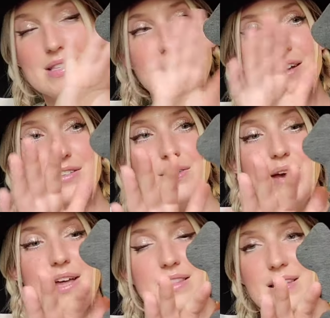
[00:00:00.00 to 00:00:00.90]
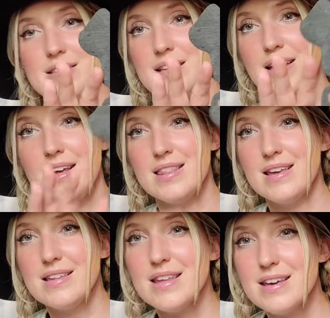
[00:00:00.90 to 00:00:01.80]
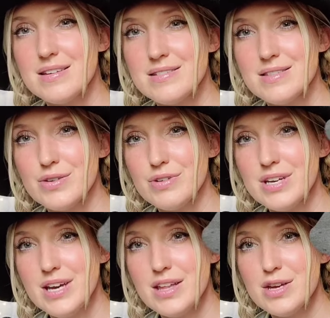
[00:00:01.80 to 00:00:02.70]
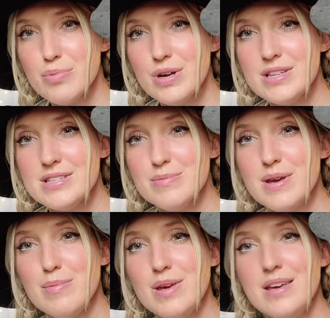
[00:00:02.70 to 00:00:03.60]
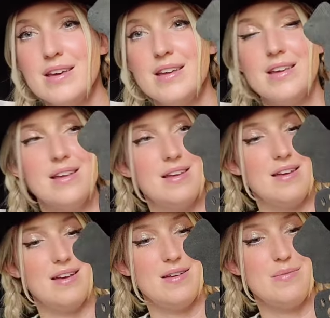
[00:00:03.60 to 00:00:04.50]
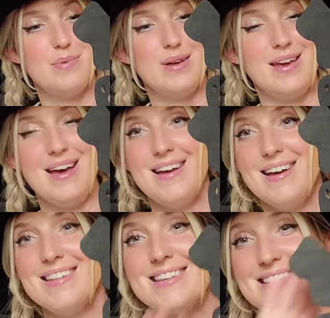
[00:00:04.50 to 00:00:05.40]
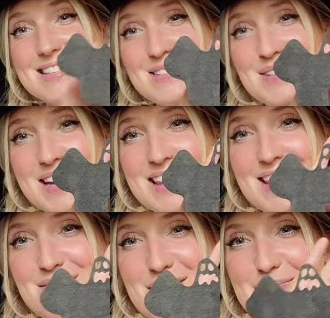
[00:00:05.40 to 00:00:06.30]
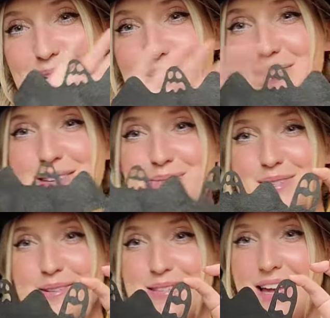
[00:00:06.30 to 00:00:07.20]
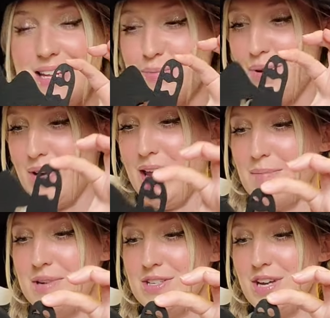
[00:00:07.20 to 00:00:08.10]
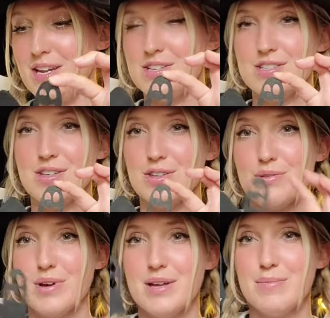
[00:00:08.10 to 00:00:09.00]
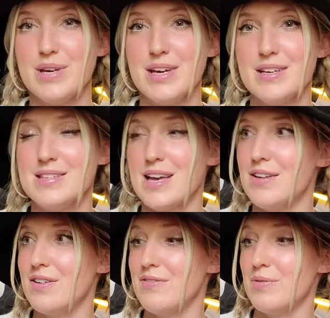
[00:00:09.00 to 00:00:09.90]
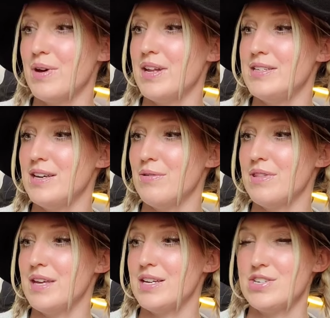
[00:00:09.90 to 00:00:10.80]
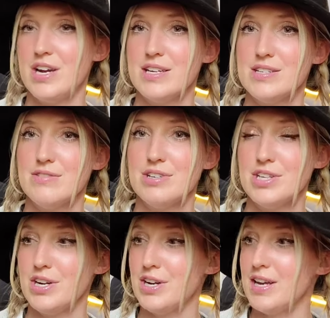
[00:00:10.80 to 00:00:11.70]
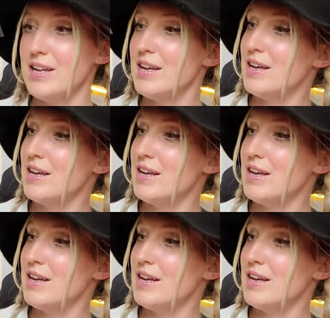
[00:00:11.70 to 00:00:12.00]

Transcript: They also had these in, I think, like three other prints maybe. But yeah, this is the one I love the most. I'm so sad it's broken. I'm gonna try to just glue it because I don't even want to deal with like trying to return it.